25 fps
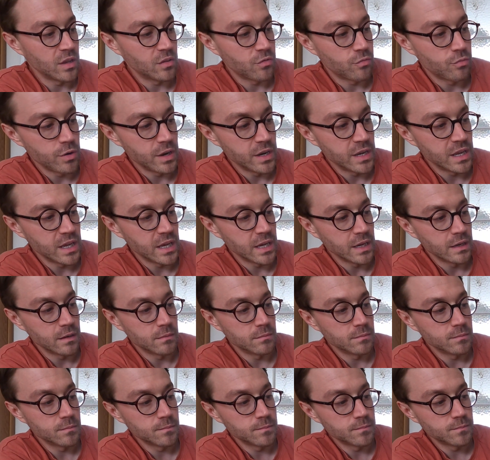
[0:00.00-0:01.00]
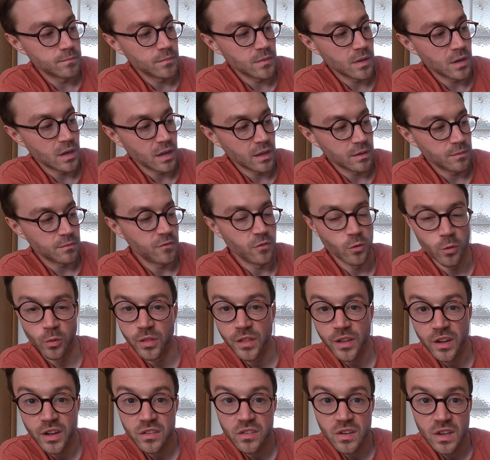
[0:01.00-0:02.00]
it's reading like
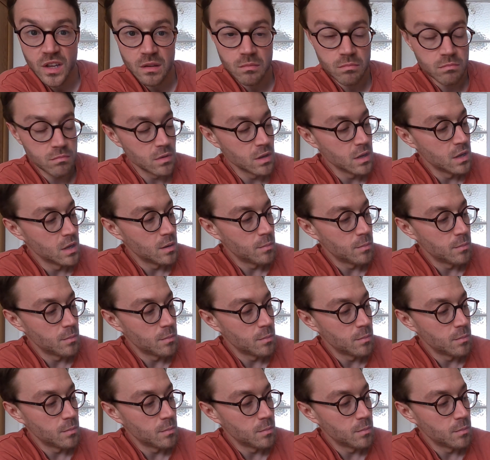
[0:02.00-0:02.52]
4:30,